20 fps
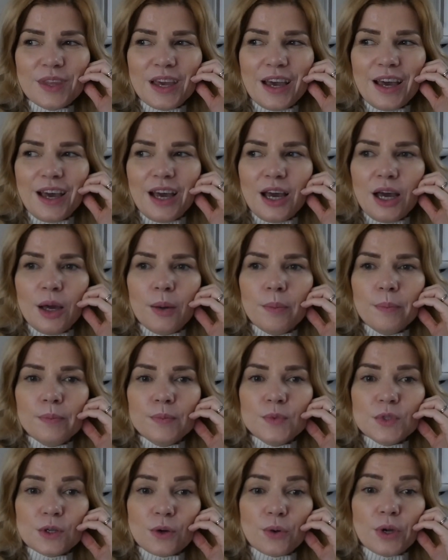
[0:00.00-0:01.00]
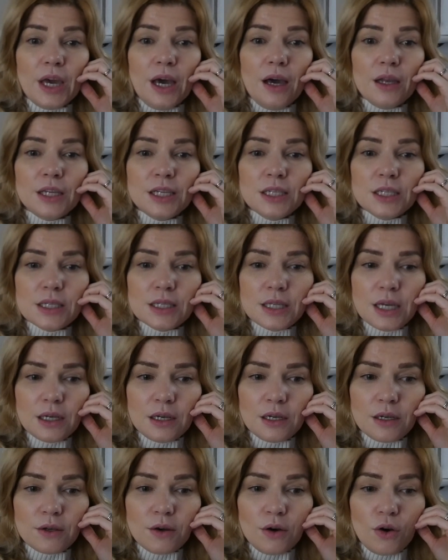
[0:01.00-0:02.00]
So yeah, I need to
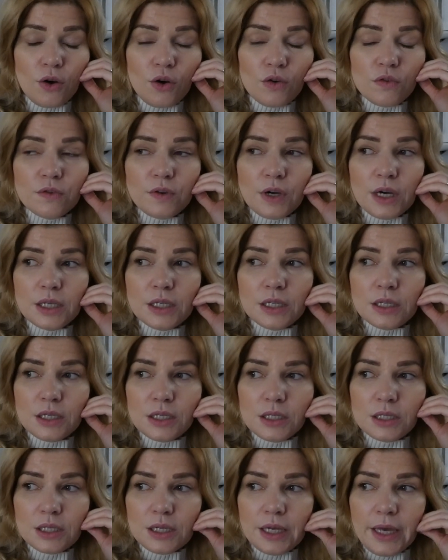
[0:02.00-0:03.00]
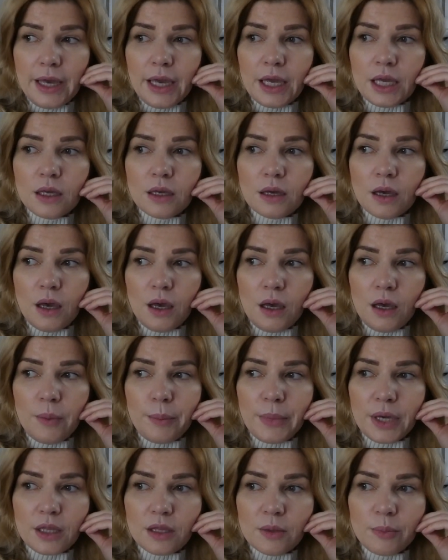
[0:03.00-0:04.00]
send it off ideally today,
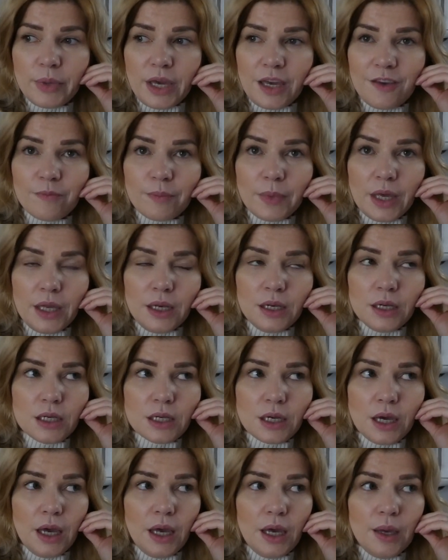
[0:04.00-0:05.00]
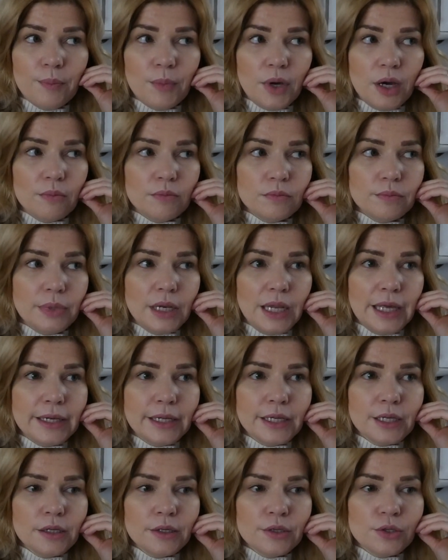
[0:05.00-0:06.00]
make the payment. I'm
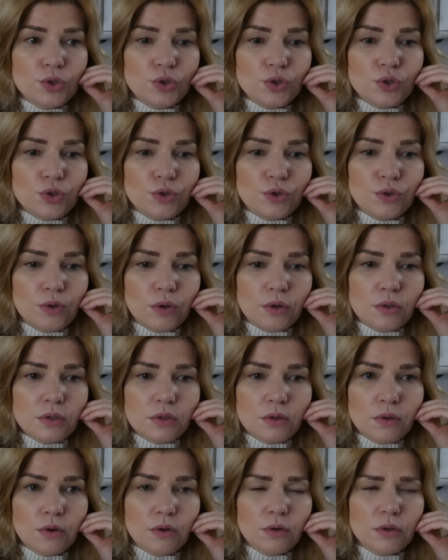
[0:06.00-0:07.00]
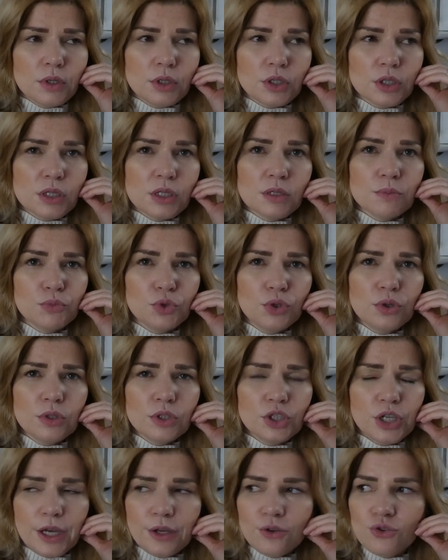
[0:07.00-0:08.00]
planning to do also just small
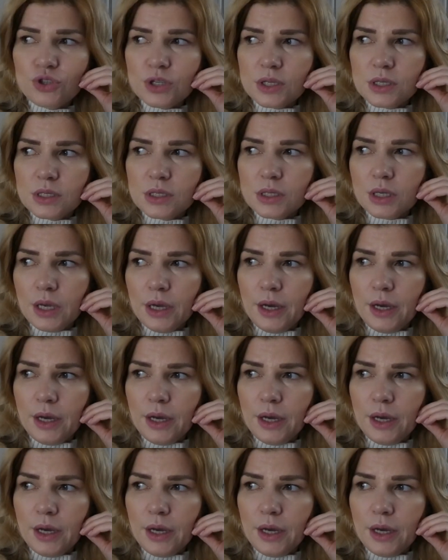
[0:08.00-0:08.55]
changes